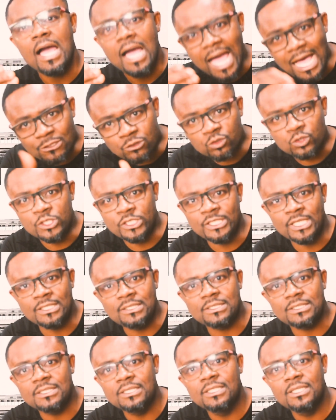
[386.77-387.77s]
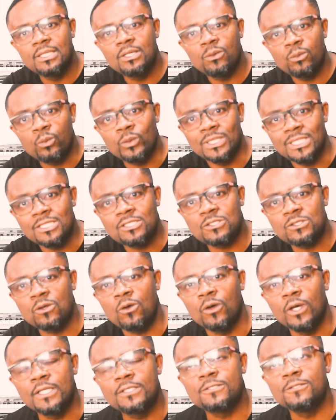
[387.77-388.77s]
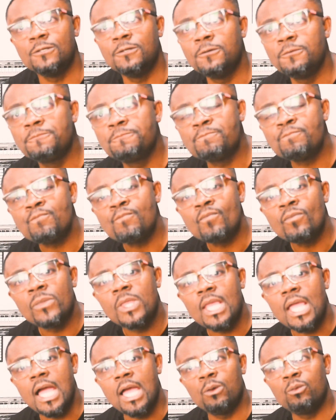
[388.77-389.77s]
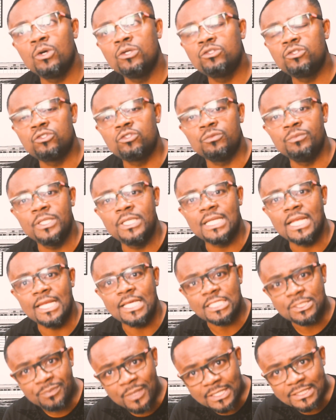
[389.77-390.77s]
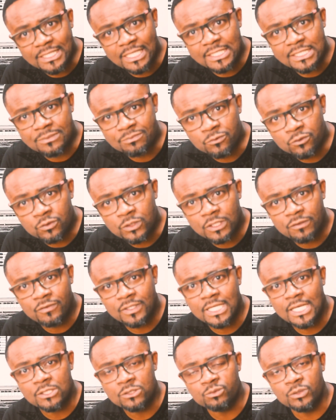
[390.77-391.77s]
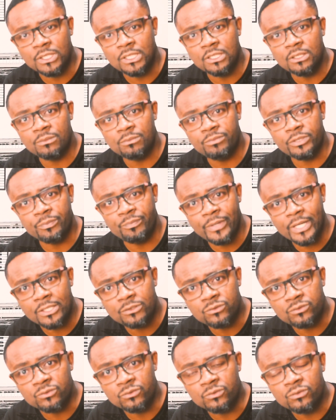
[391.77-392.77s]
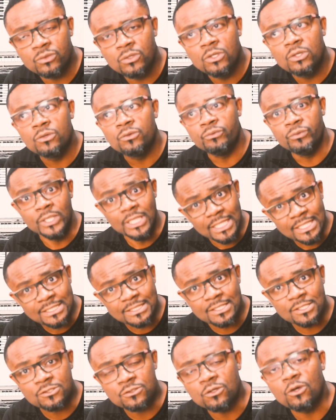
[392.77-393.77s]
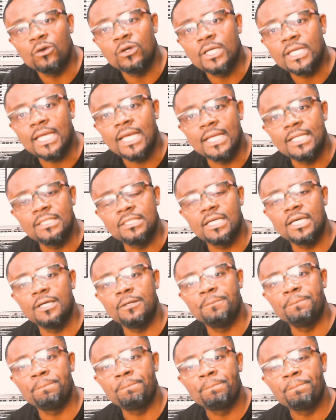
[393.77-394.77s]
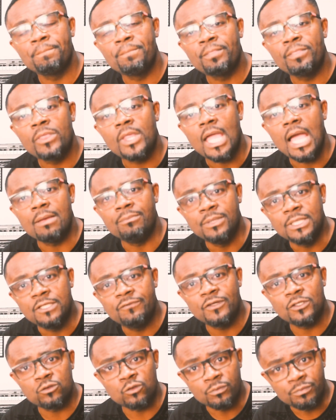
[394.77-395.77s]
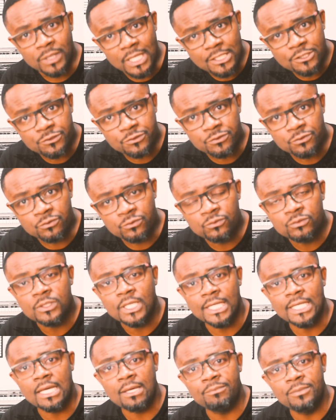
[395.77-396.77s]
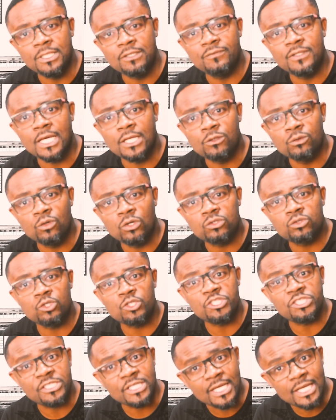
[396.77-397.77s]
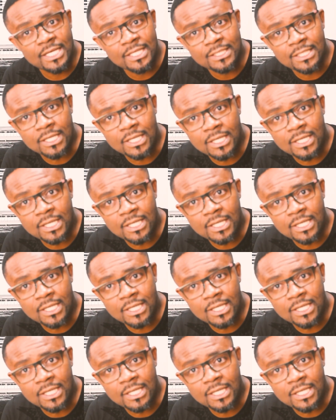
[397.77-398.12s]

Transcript: associate with this song. So I want you to be in an expectant mood even as we prepare to release this song, and I believe it will bless you, and I believe that you also share